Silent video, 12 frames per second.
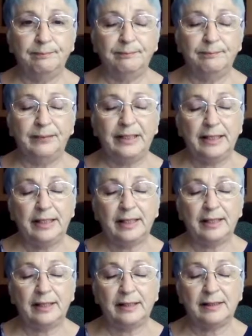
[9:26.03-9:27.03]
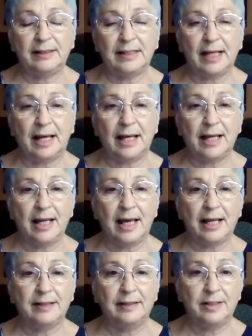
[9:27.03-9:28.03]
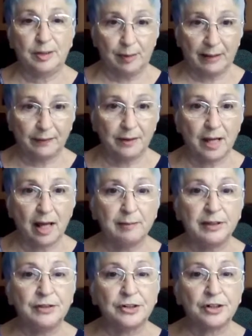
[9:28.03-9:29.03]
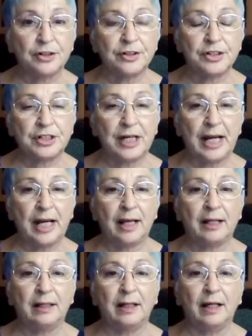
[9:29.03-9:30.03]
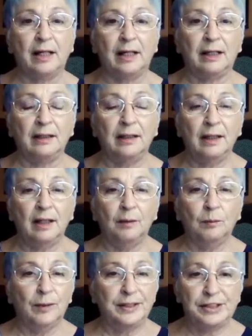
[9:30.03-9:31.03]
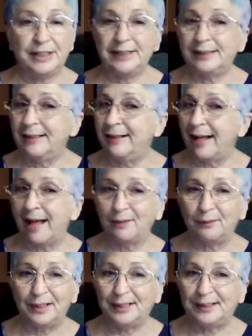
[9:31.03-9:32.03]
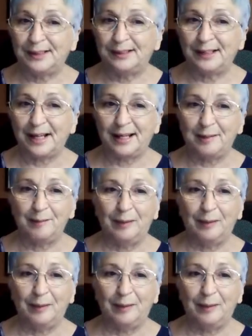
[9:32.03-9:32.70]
because I had spent the time in church, and which is not a waste of time.